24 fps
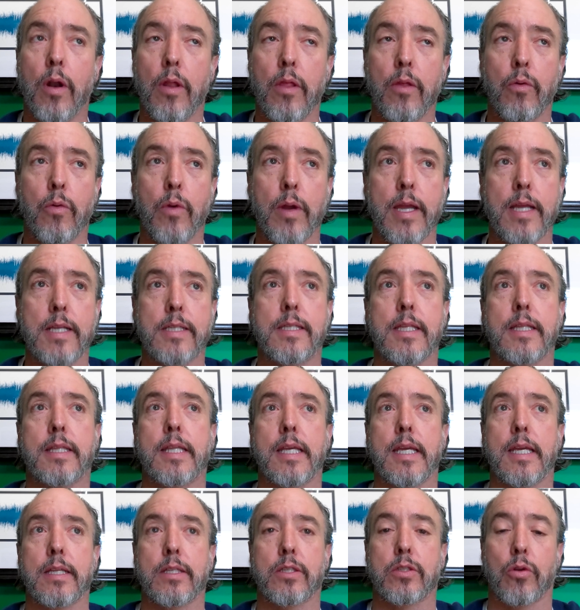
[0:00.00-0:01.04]
of the ways that
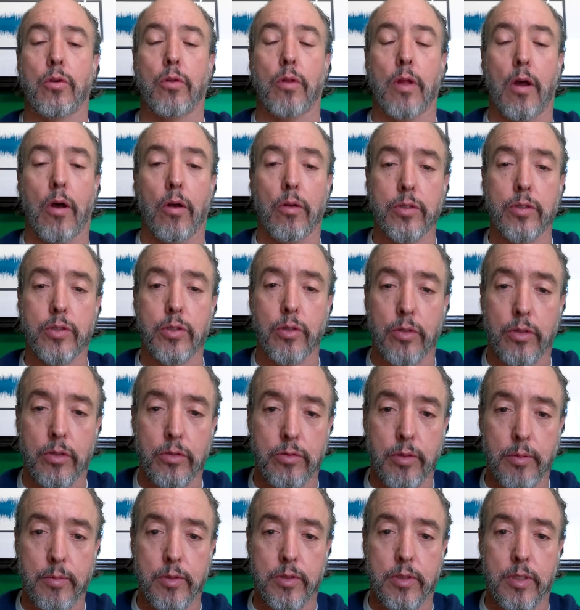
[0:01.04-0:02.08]
the EnSoil also
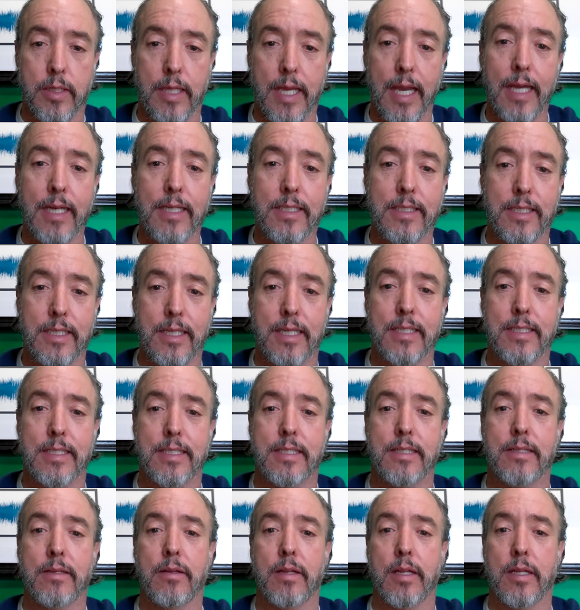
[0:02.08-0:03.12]
contributes to that is it
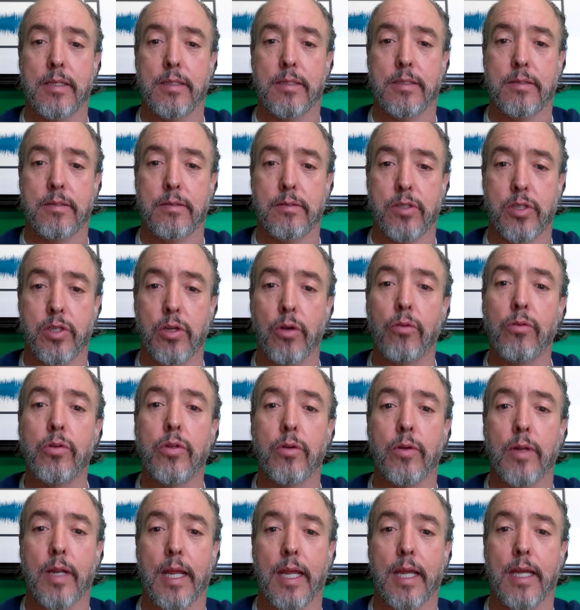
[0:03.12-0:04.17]
is shown to
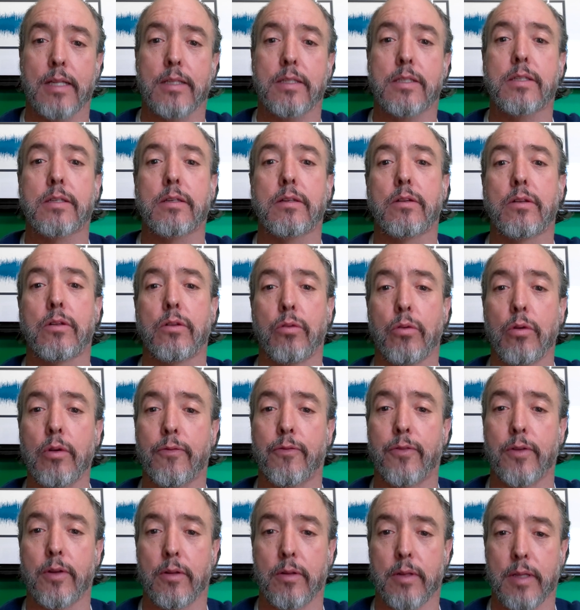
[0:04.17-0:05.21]
enhance
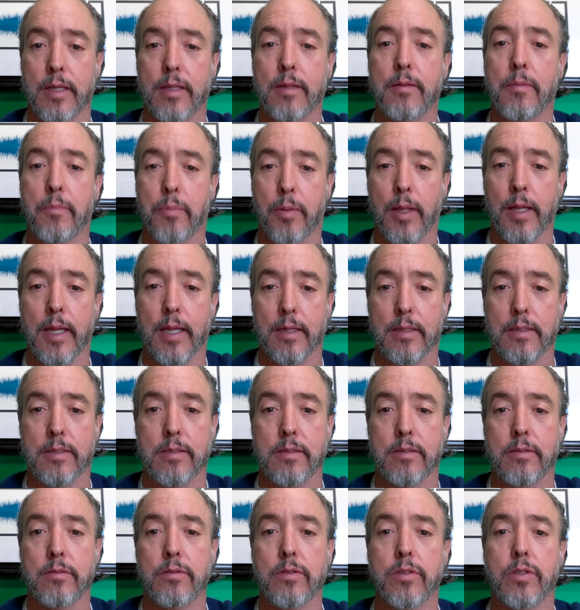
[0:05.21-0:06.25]
chlorophyll in the
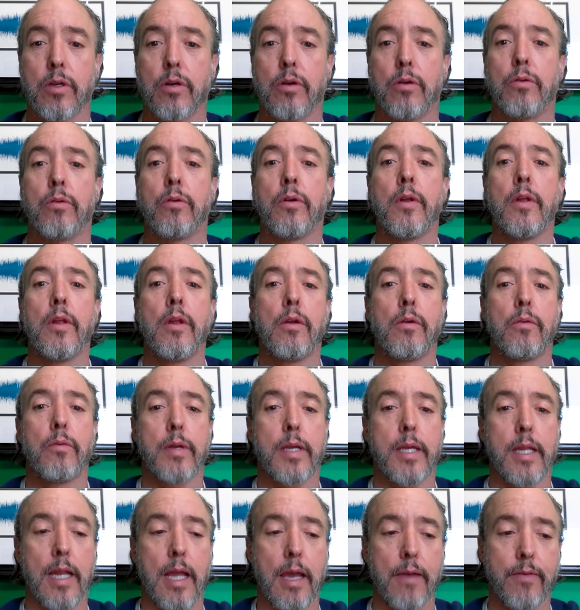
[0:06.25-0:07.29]
plants. So we
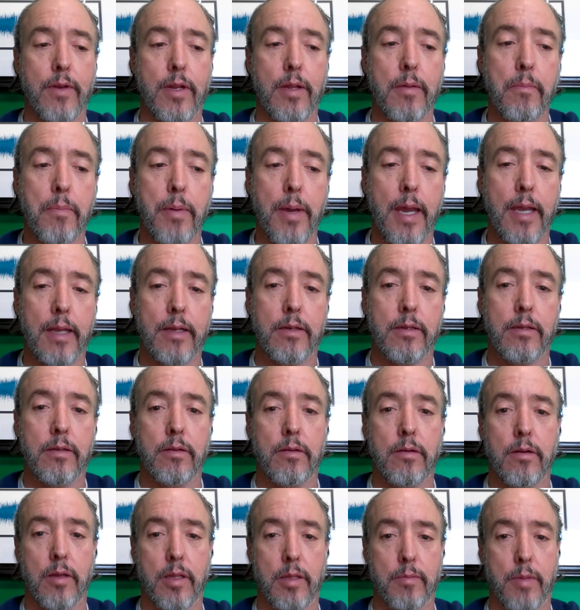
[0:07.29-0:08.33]
can have an impact
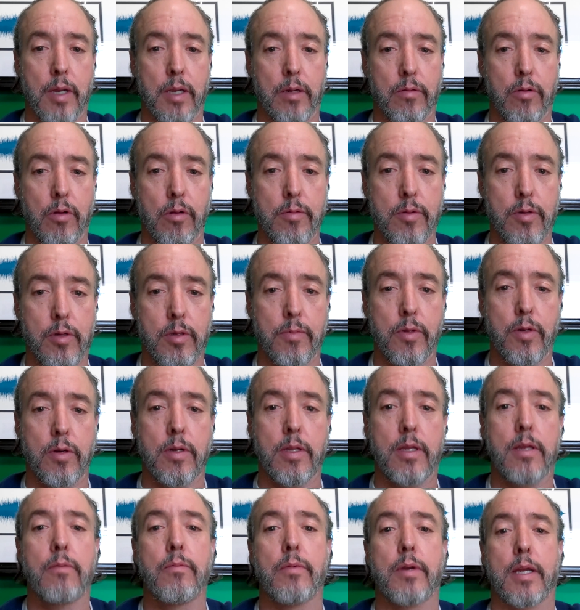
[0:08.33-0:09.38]
on the microbial
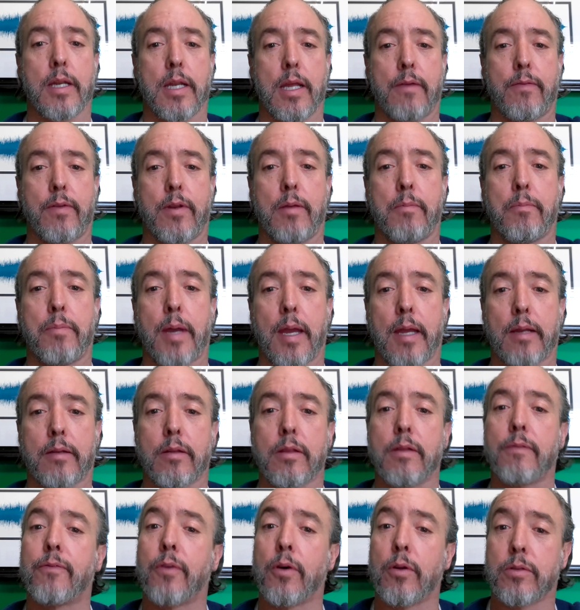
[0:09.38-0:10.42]
community. We can have an impact on
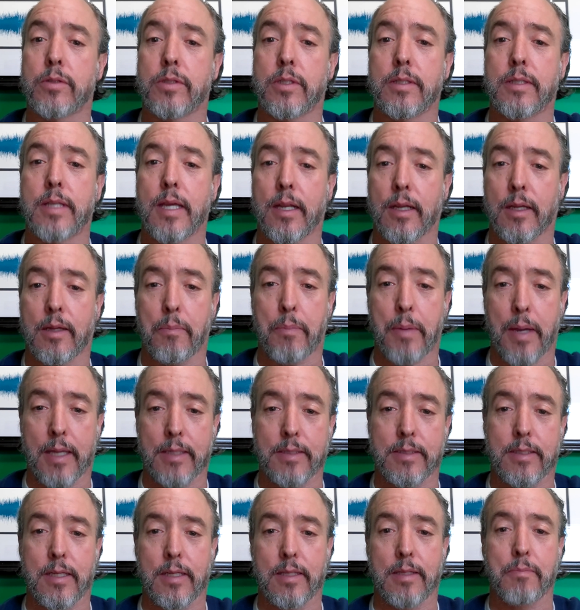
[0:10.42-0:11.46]
the photosynthetic
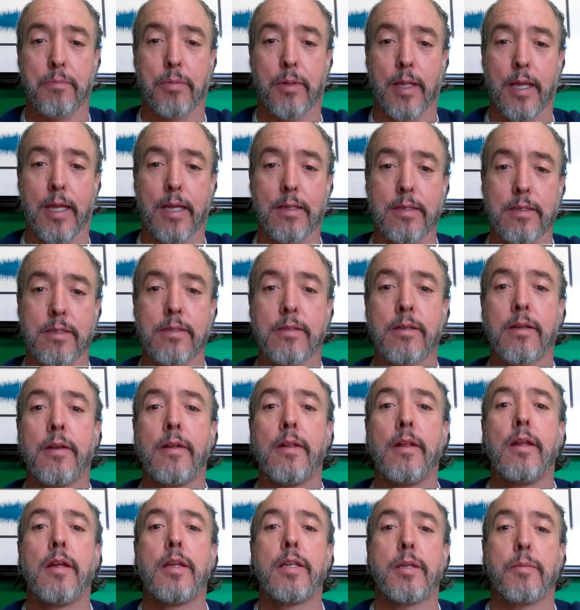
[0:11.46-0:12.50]
capacity of the plants
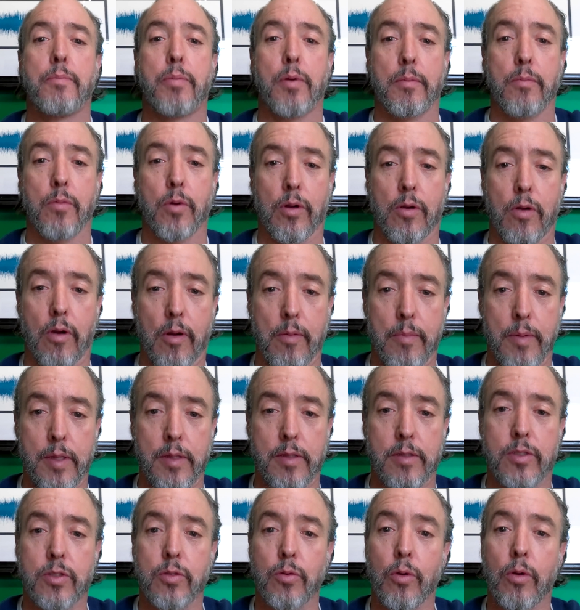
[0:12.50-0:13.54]
to put more carbon in
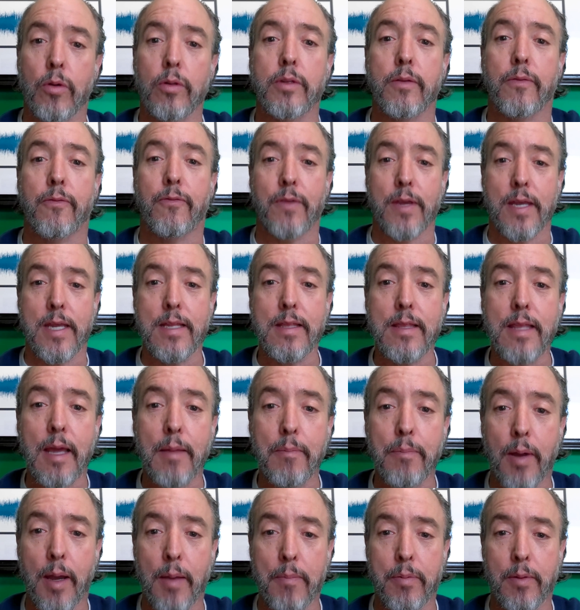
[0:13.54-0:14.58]
the soil to feed
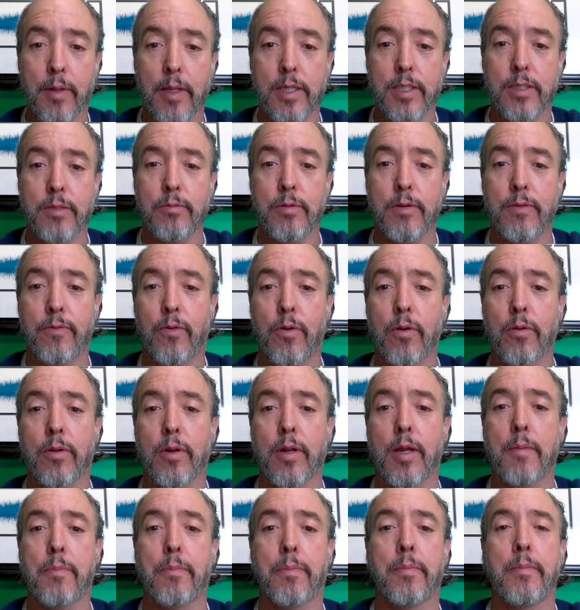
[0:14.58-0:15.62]
that population we've woken up.